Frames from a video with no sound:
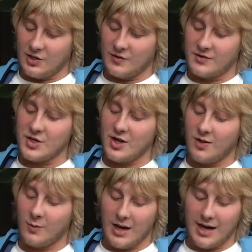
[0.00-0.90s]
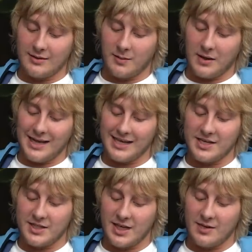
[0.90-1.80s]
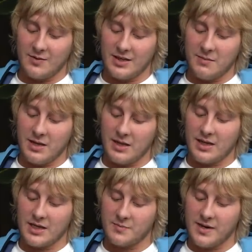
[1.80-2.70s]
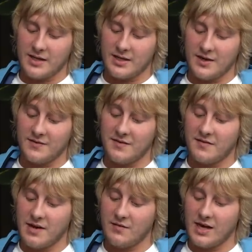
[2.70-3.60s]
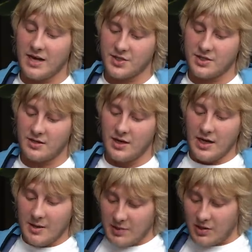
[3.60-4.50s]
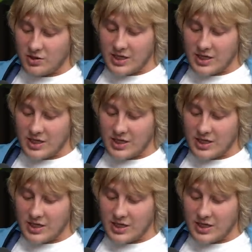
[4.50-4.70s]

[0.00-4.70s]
love to know how the players deal with the mental aspect of the fan reaction, because